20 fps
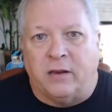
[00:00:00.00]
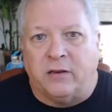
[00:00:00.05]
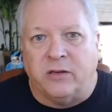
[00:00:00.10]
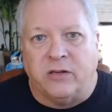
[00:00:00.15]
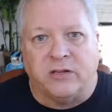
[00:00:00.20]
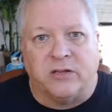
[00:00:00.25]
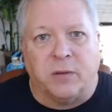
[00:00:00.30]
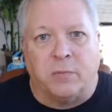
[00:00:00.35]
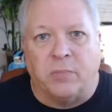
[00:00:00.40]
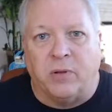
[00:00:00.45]

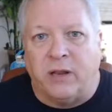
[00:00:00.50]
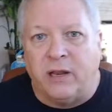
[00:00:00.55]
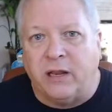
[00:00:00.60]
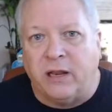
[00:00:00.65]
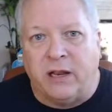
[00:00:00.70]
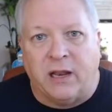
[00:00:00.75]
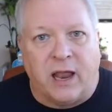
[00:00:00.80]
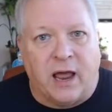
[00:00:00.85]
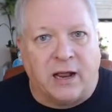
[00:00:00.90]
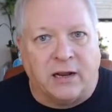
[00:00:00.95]
just
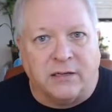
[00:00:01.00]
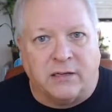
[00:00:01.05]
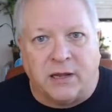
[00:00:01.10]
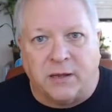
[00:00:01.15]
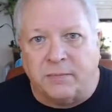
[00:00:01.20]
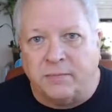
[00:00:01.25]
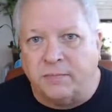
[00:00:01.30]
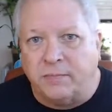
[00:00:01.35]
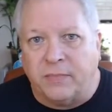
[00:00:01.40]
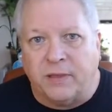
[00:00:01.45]
completely locks
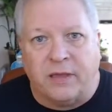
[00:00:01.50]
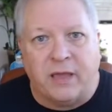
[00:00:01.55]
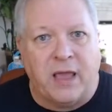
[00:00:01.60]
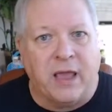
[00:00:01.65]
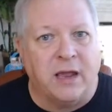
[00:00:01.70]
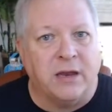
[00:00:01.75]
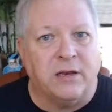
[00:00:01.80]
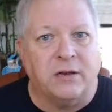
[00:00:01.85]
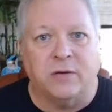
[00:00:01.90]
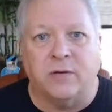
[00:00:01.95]
up.
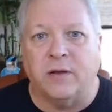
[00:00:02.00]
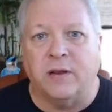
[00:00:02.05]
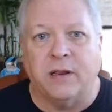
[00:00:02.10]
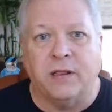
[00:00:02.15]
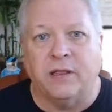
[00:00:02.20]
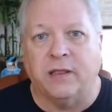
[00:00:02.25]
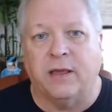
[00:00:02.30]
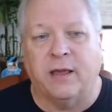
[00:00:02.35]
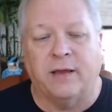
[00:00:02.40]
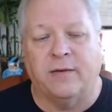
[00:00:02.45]
Can't do
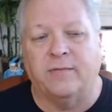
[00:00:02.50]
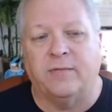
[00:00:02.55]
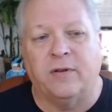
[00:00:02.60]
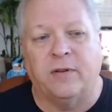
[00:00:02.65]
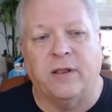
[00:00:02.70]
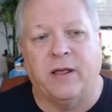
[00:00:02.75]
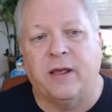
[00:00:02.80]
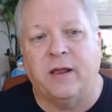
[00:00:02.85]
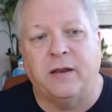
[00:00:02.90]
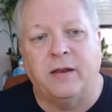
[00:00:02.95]
anything after
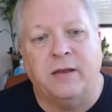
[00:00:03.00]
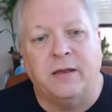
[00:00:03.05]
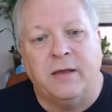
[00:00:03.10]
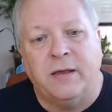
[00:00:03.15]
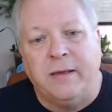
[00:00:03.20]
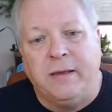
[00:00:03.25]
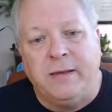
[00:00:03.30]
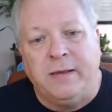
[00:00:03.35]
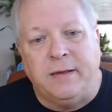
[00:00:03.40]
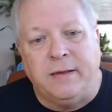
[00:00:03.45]
that.
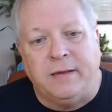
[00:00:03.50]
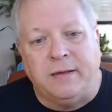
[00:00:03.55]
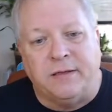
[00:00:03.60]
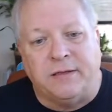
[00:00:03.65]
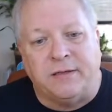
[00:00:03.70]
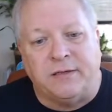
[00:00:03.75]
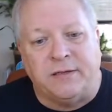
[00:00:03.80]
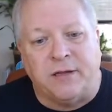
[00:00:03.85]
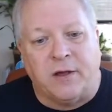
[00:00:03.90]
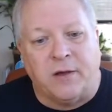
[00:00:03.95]

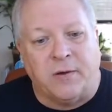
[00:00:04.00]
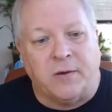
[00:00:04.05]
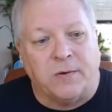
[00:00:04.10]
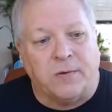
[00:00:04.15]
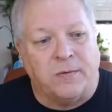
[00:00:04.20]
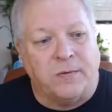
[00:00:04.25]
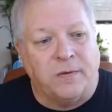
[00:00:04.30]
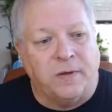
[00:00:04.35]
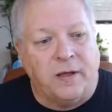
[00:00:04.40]
So